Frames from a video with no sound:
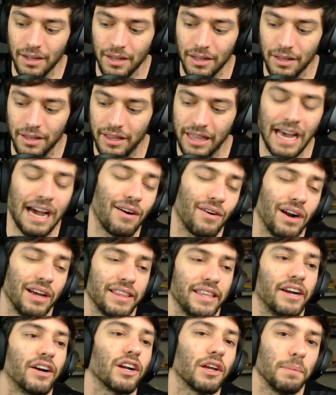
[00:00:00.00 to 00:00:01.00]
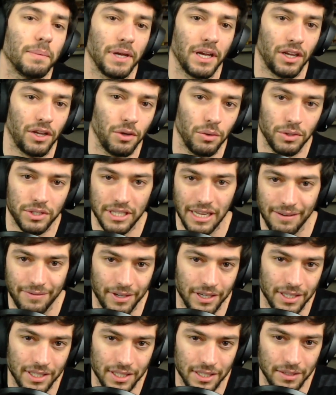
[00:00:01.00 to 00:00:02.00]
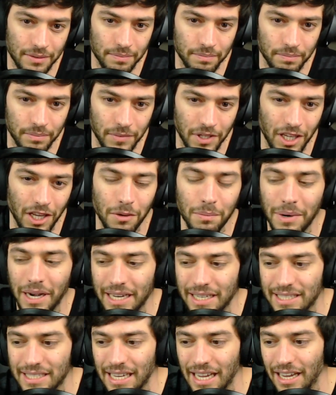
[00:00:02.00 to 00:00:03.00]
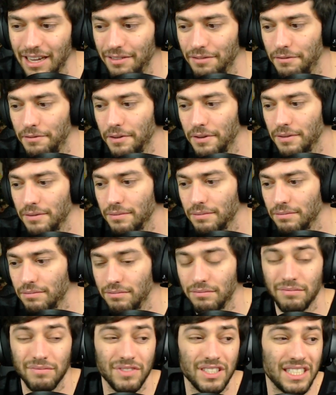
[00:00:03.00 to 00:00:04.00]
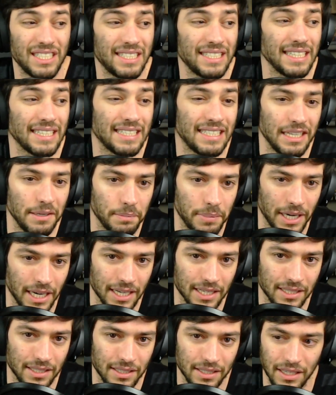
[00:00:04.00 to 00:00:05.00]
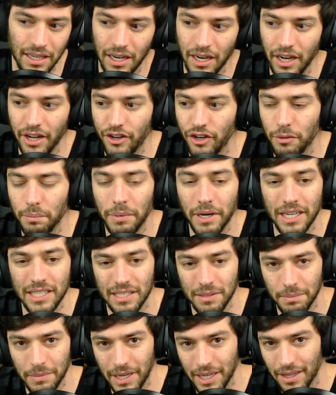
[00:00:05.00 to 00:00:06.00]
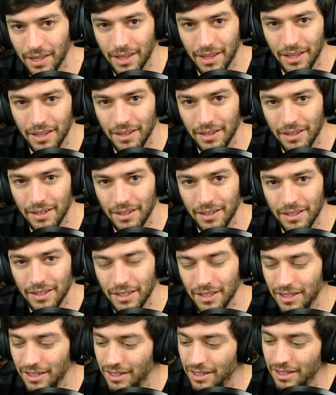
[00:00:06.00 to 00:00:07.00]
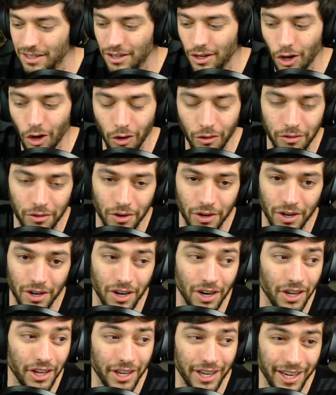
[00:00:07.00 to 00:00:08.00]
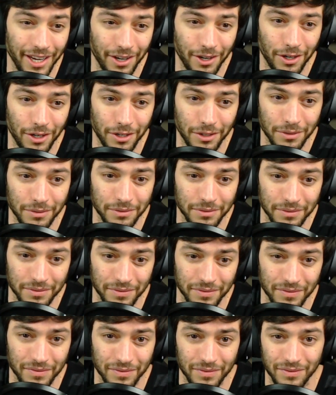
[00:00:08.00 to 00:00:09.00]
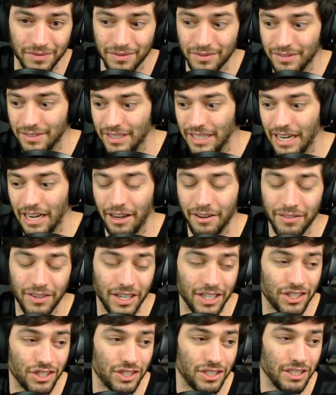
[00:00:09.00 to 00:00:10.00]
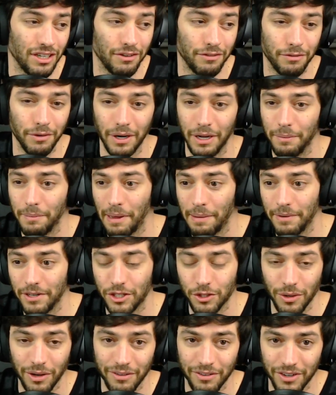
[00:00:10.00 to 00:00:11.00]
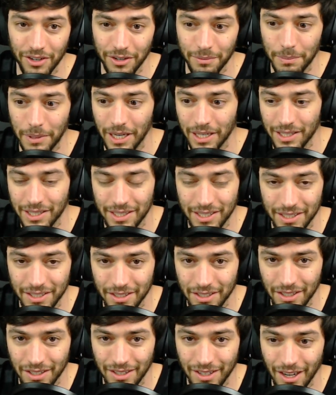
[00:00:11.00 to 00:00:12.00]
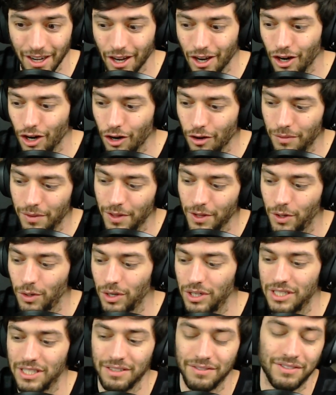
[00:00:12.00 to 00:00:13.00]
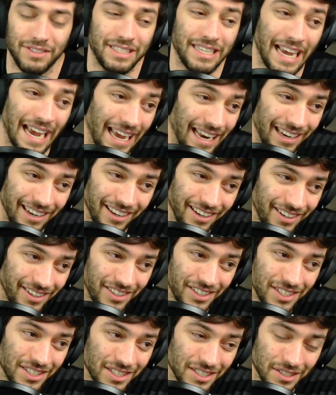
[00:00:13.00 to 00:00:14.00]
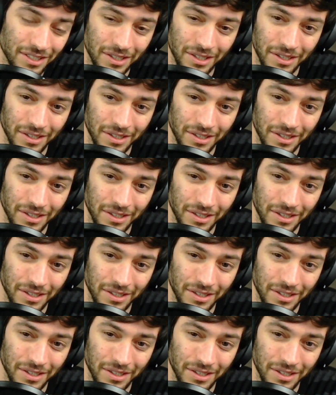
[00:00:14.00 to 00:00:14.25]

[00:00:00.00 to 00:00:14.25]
That right there can be a huge savings. You might save $60, $100 a month. Over a year, now you've got yourself what? Maybe $1,200. Over the course of 10 years,